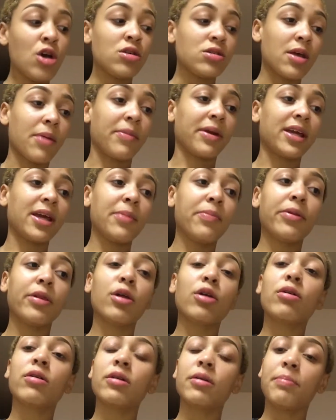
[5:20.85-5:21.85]
So I'm gonna keep a
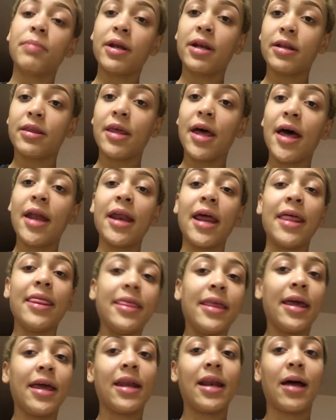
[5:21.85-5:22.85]
little bit of that,
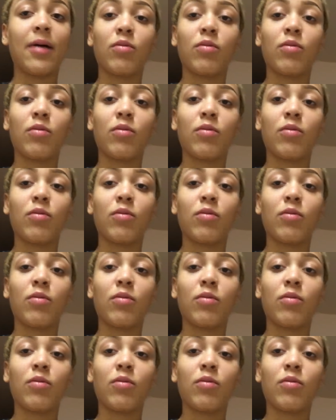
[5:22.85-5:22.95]
and then